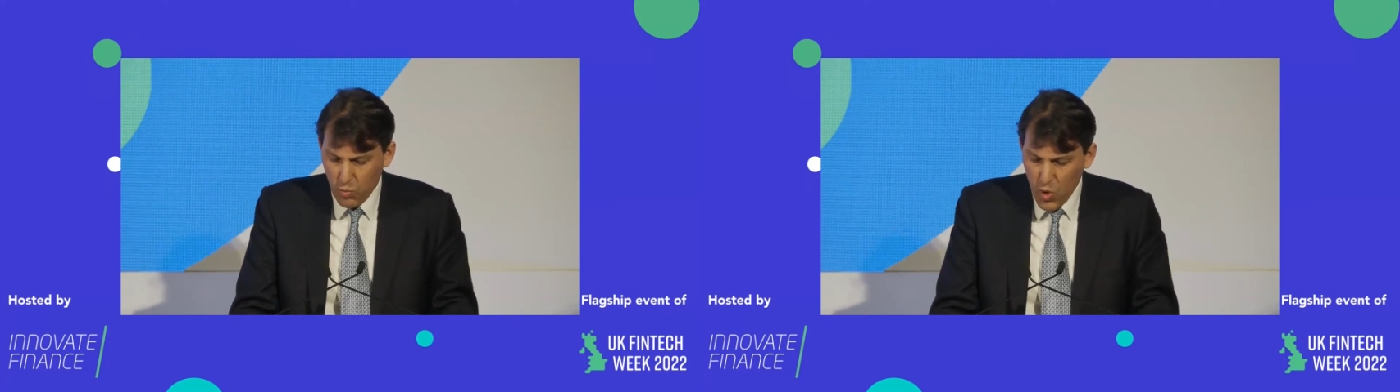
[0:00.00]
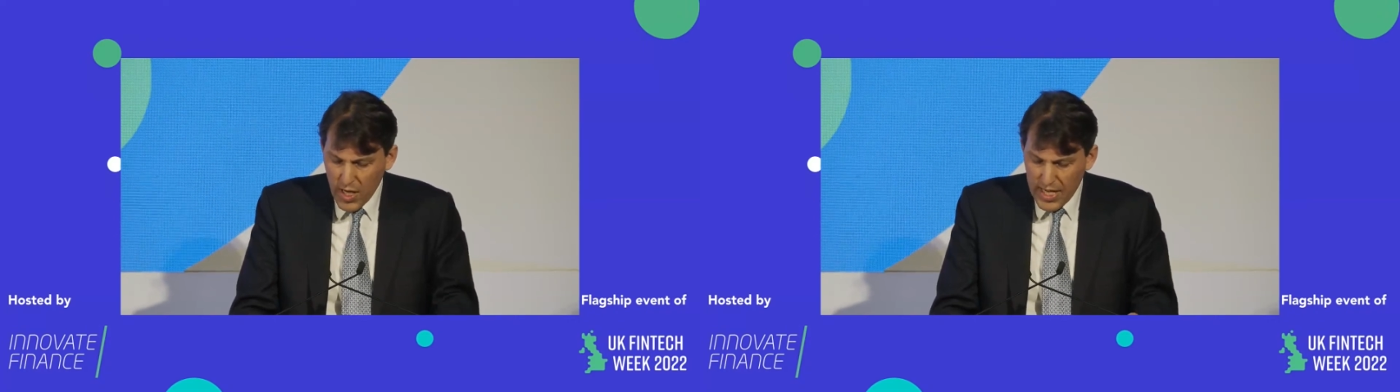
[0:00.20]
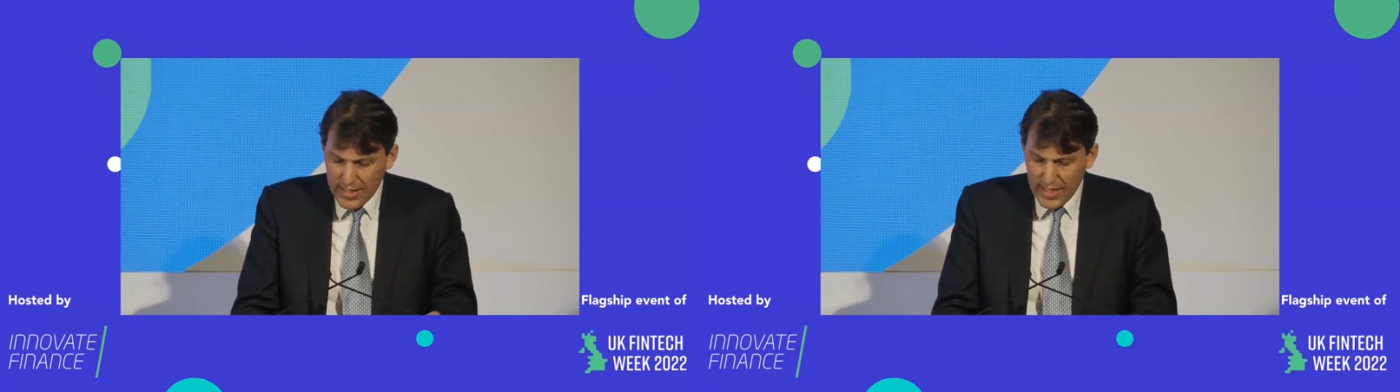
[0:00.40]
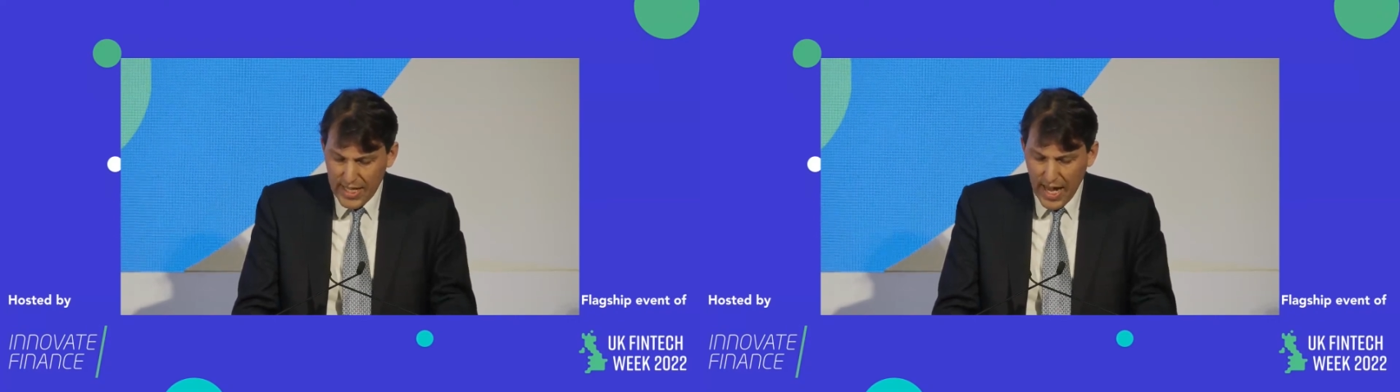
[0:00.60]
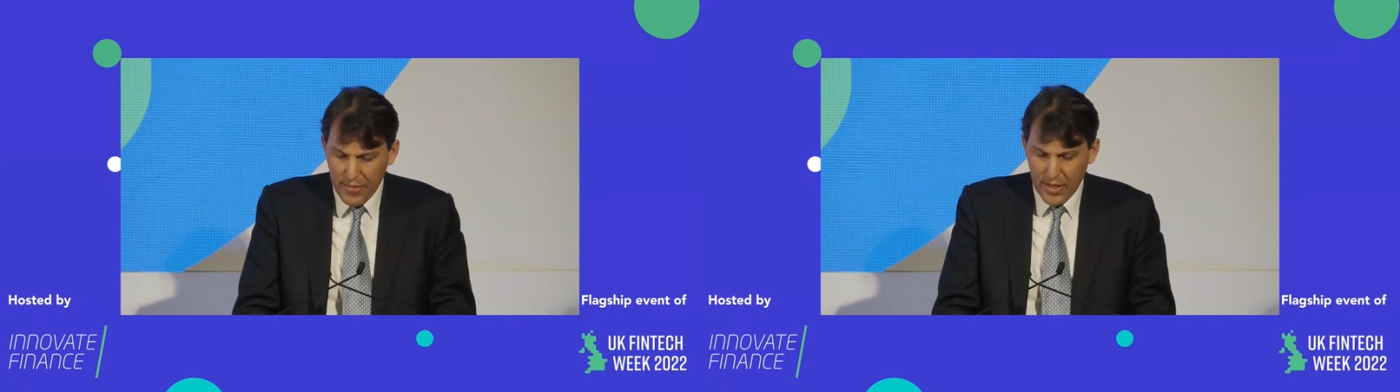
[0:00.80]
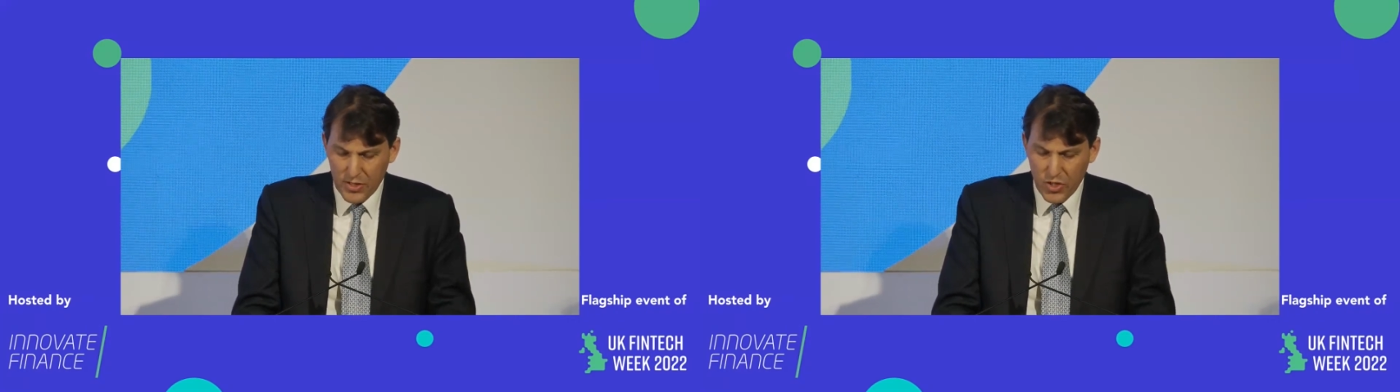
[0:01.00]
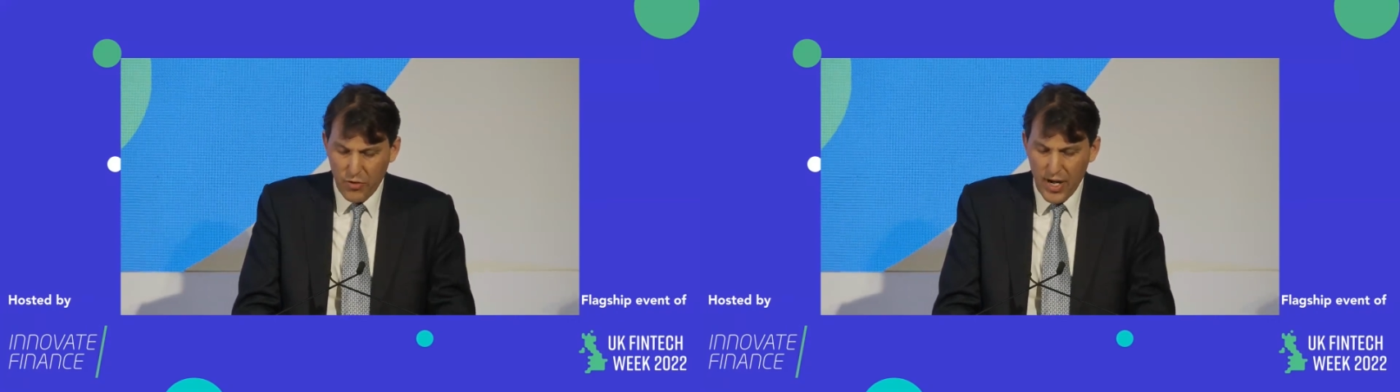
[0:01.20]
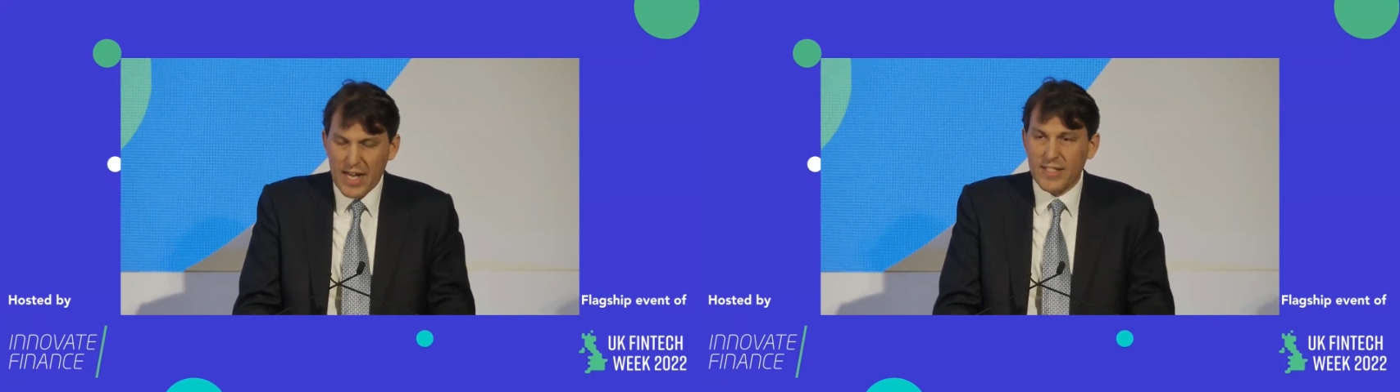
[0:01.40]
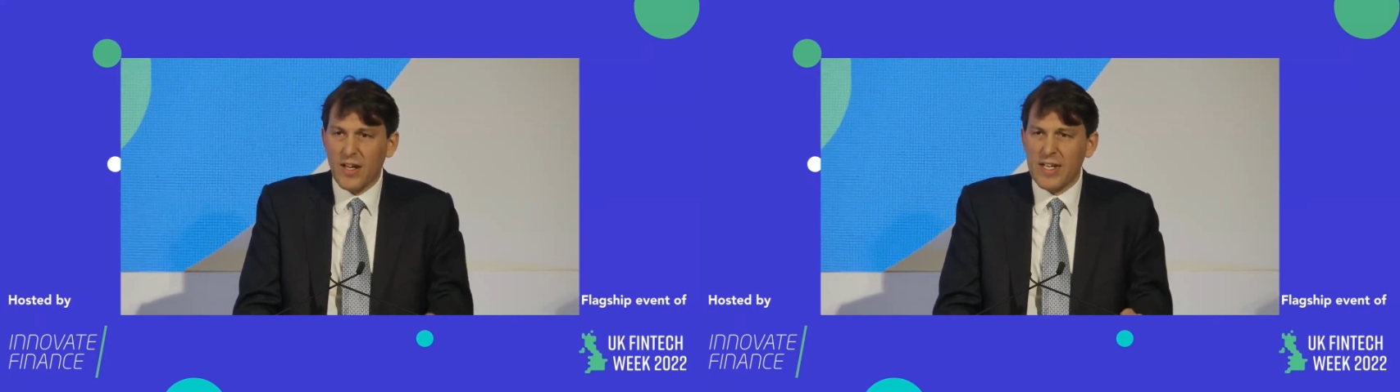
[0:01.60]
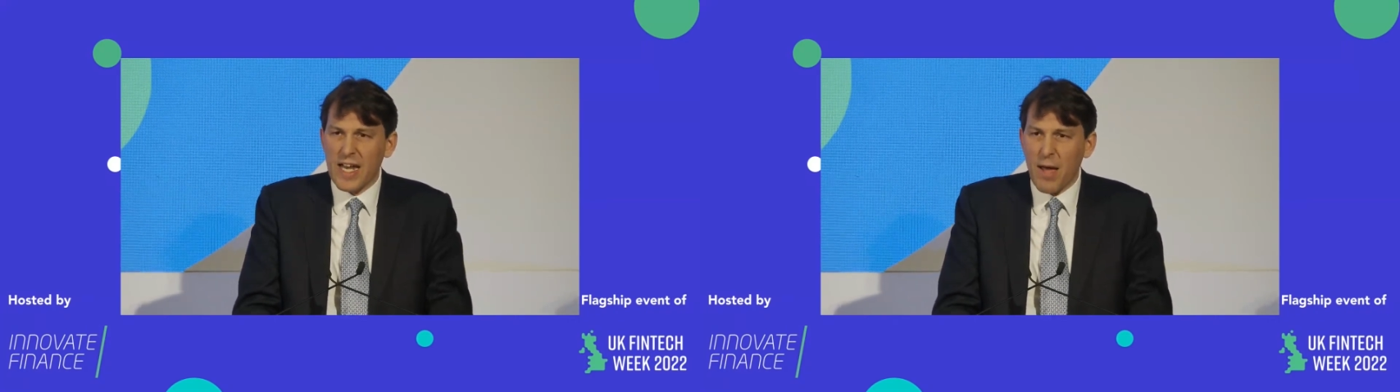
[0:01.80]
working together to create a
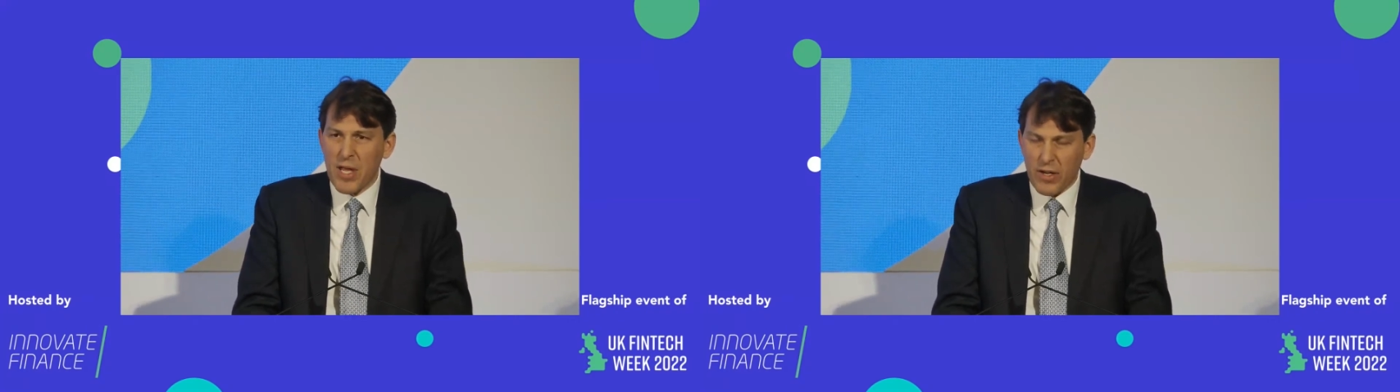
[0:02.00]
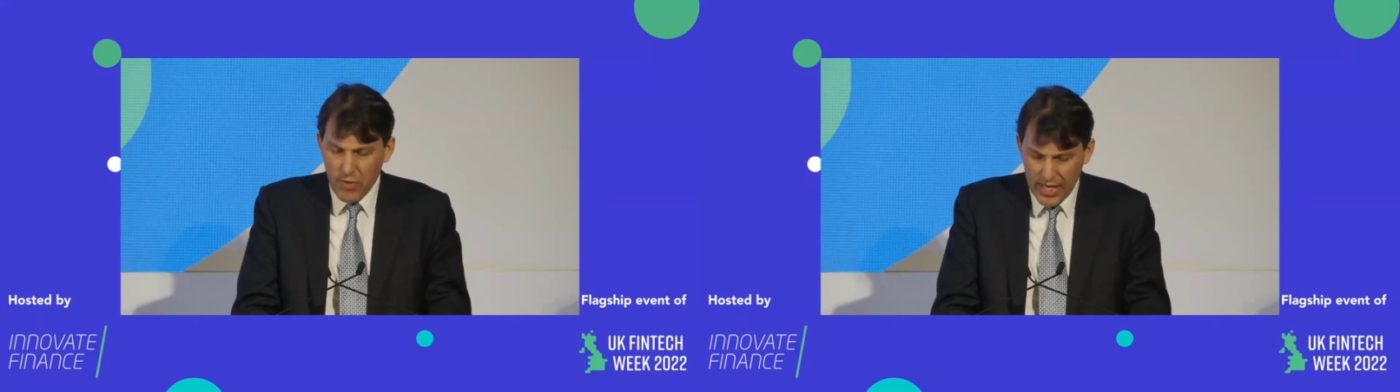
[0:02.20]
dynamic